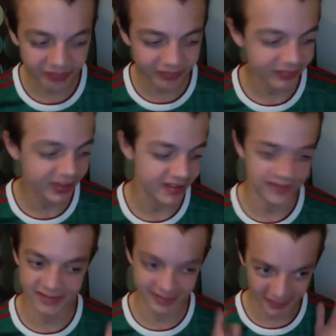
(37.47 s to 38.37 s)

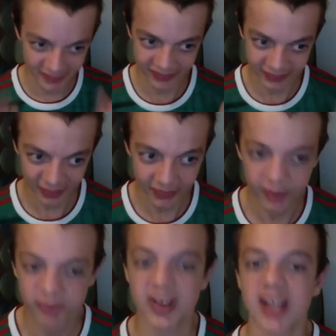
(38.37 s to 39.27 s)
the
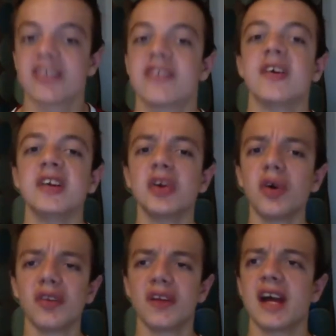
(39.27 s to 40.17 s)
fact that
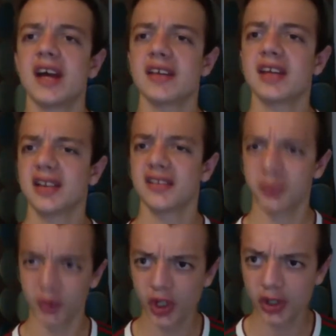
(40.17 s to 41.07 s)
you're there in the end, and
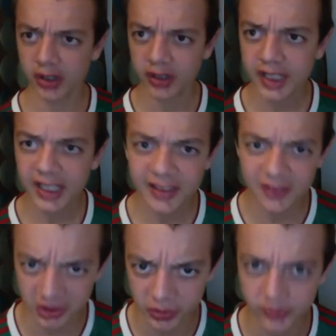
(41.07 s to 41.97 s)
we are in the
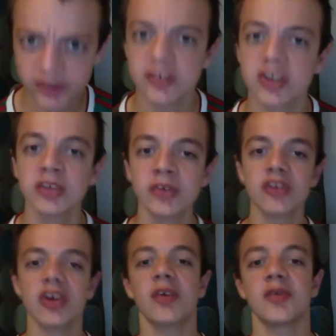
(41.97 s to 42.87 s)
quarterfinals
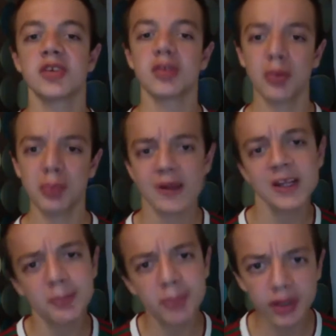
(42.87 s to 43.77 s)
of the Europa
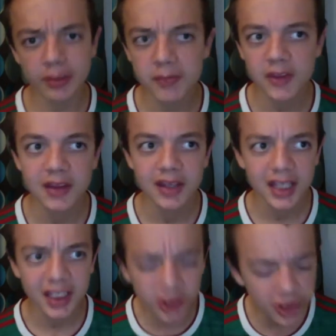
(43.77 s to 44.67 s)
League, but
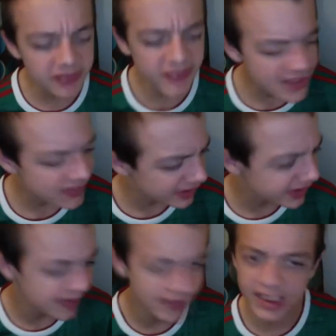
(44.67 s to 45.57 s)
it could have
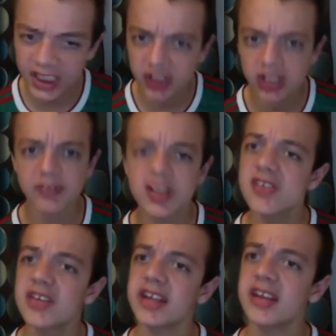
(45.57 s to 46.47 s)

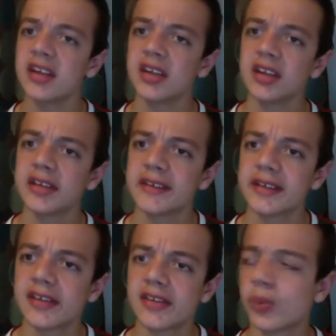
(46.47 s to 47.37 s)
easily
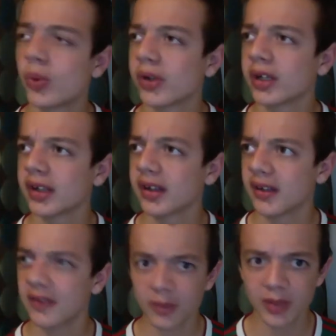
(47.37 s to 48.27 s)
swung
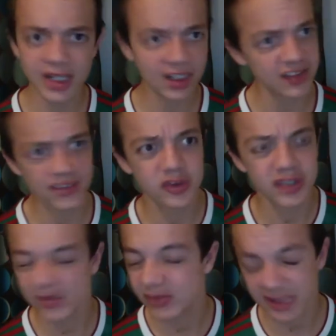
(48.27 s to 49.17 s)
another way, because
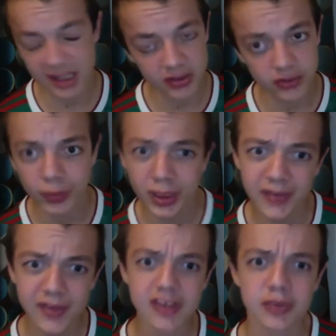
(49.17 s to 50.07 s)
it
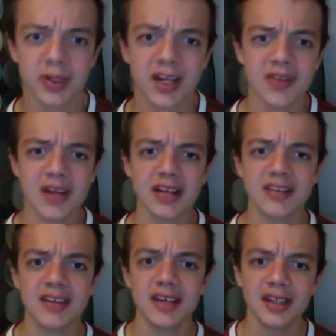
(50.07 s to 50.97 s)
swung this way and
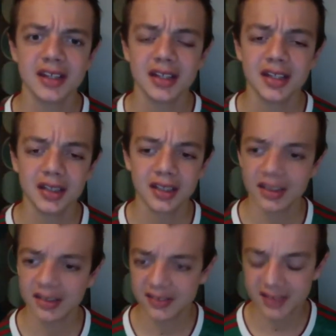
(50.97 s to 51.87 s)
that in
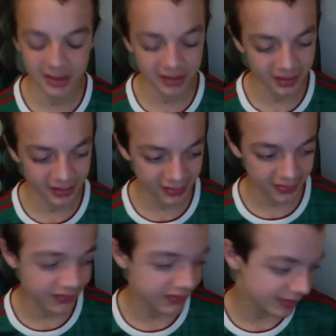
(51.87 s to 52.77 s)
this
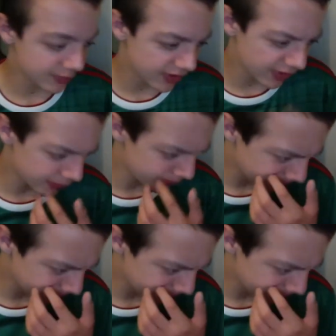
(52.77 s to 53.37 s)
game tonight.